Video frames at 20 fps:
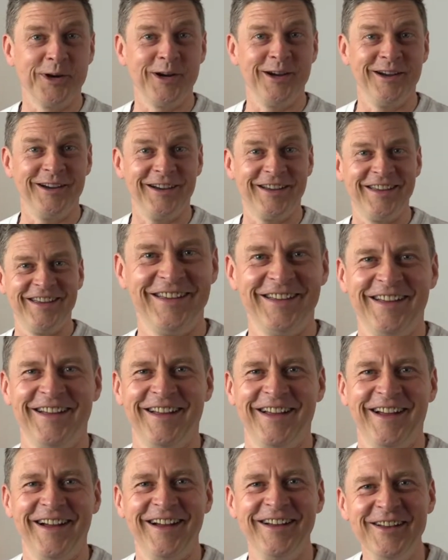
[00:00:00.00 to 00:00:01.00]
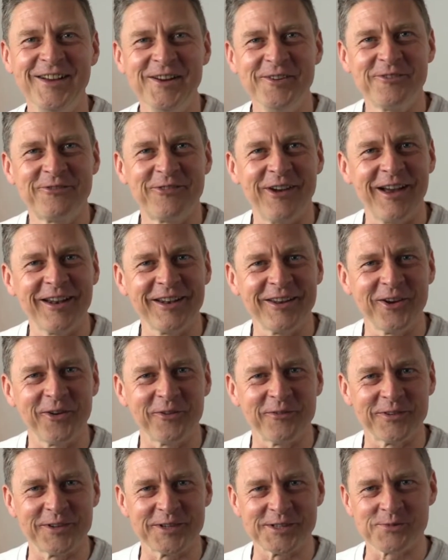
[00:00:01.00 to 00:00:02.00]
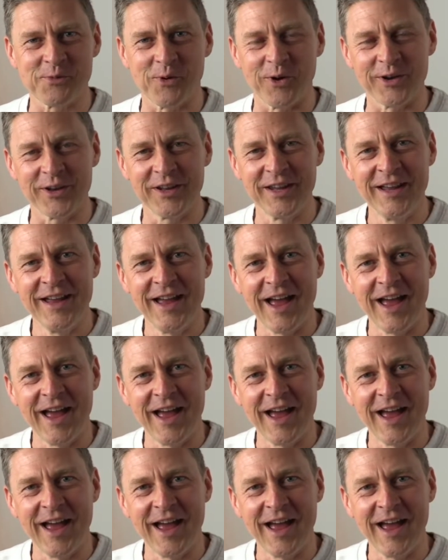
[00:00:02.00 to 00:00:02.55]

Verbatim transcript: work fairly obvious one.